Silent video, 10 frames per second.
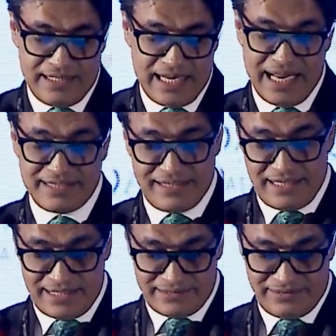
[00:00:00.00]
as
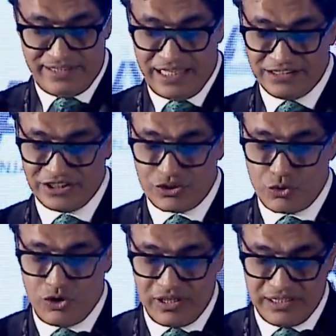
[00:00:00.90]
the
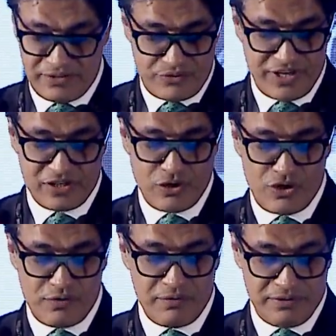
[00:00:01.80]
UNCITRAL trade
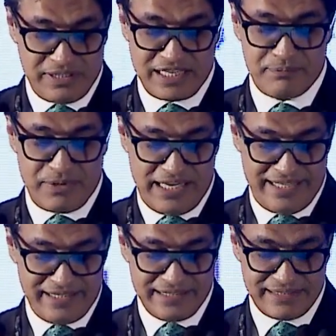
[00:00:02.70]
law
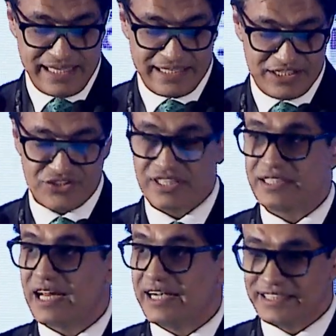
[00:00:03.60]
compliant edition
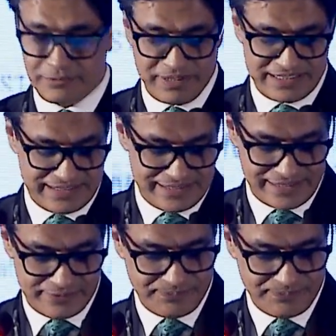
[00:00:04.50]
added predecessor.